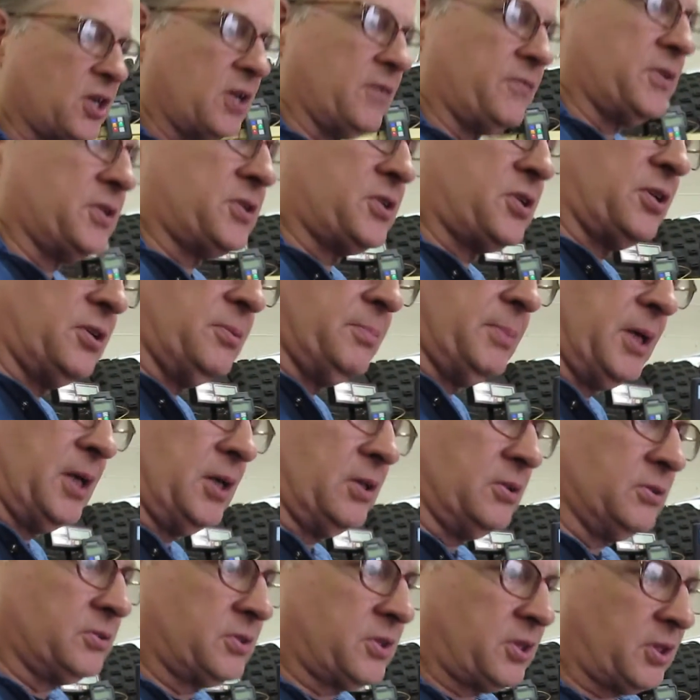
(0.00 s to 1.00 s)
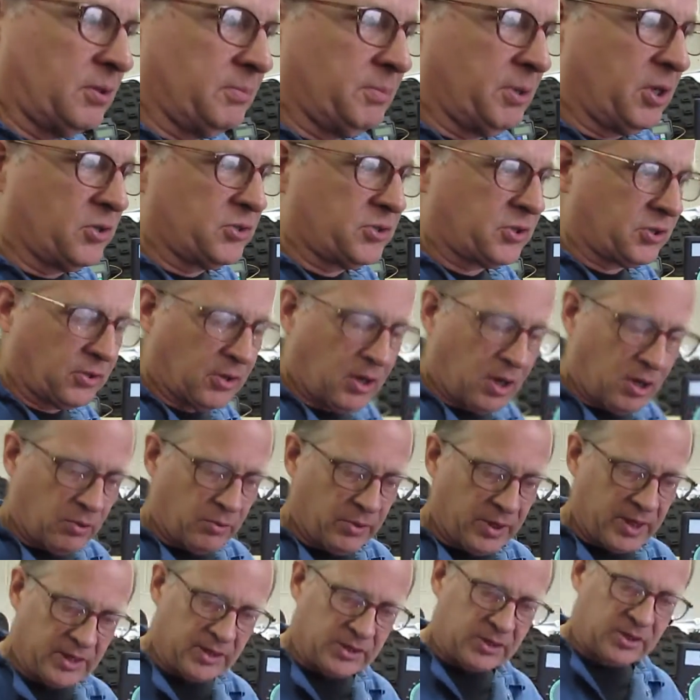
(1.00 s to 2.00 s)
of the turbo. Turbos are
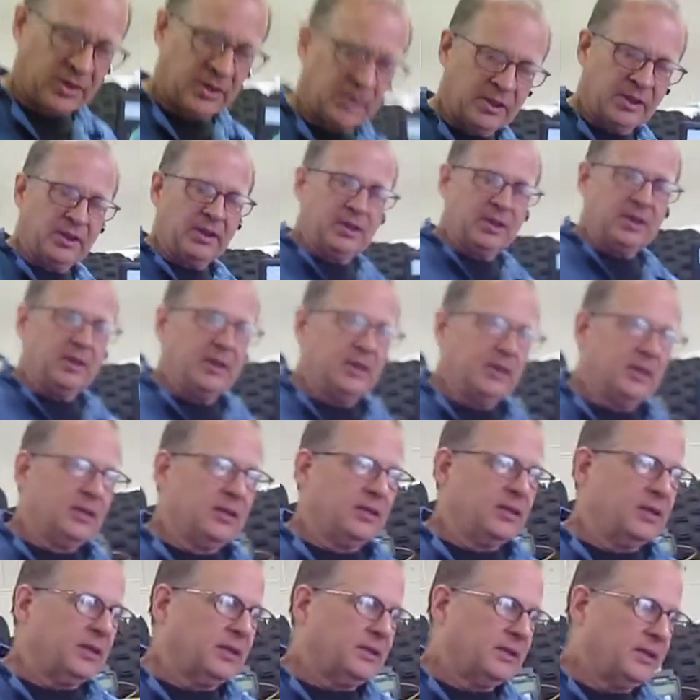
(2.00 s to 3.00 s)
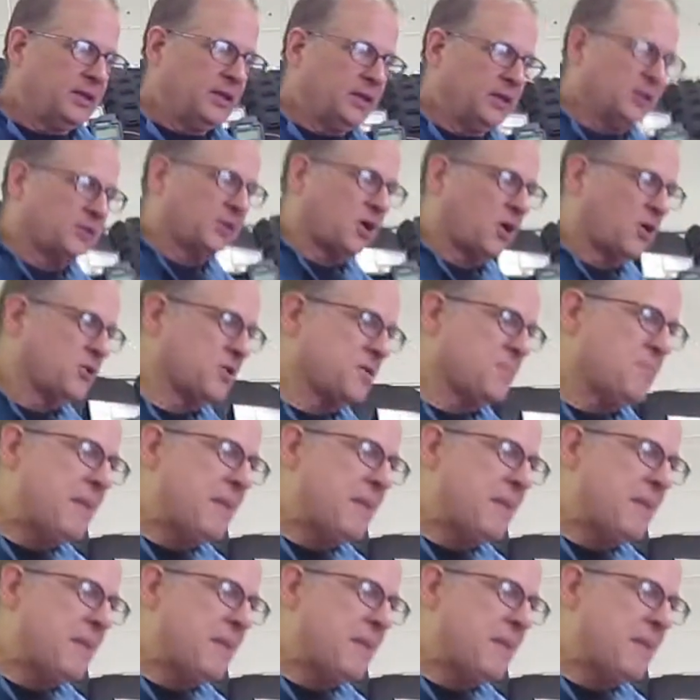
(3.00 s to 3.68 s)
always, it's hard to